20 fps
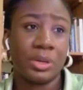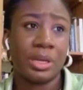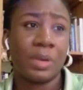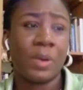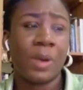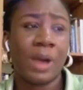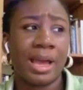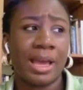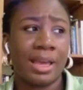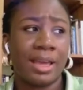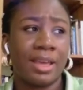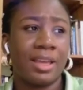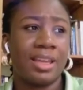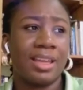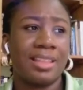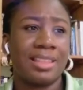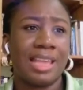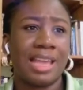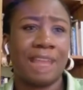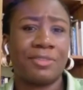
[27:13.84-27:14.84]
why
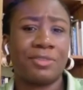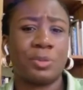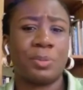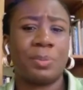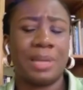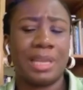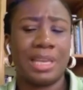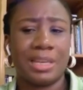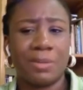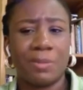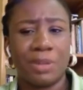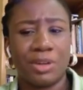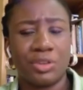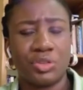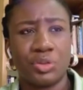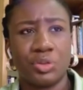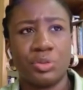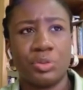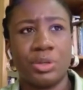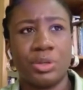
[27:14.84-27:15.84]
they have to blend
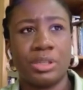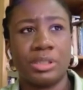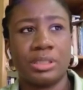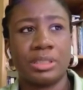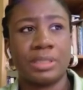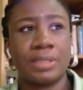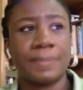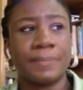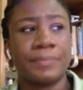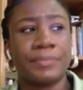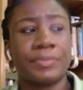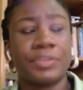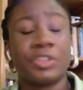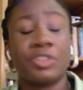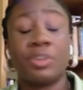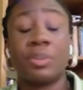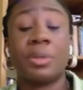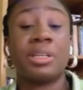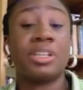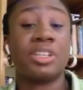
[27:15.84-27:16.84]
petrol, because
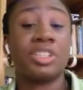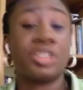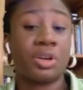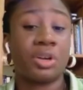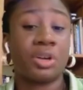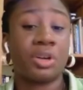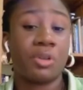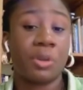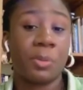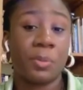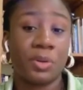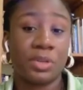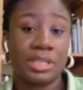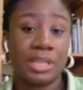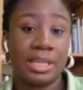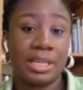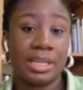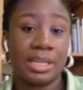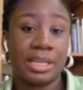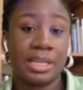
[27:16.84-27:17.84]
from the initial reports
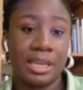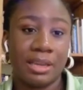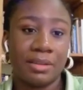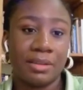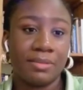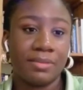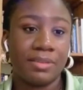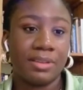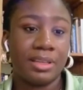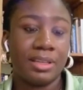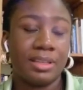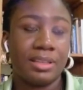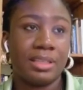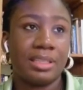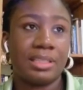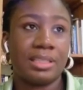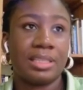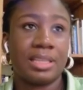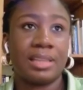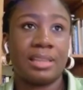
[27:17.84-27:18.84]
that they gave,
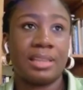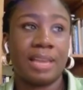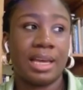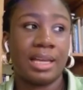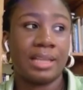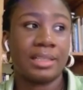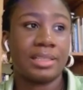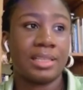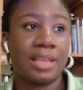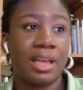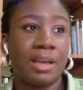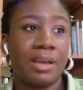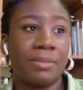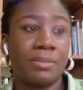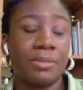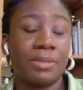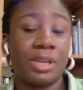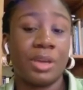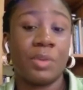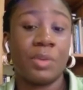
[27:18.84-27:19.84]
they said that
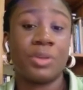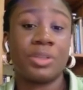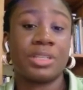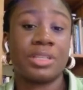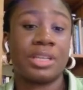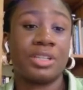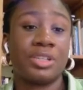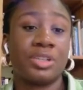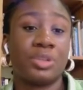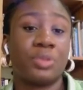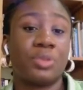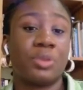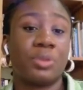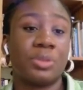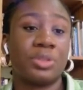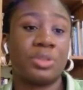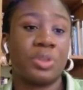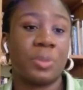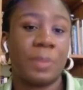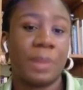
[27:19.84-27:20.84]
it was an issue
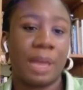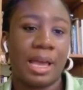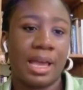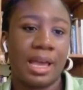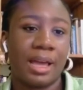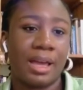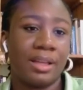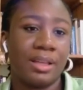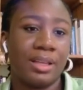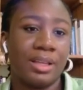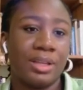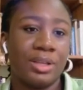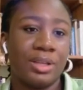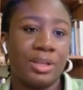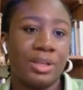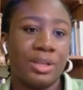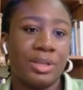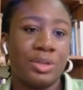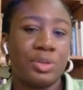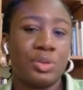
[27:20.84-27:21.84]
from the supplier.
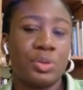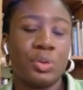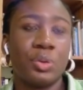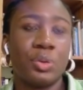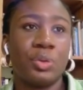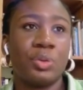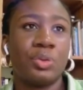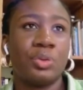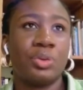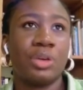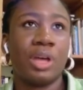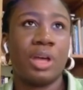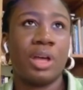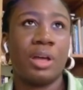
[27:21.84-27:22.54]
So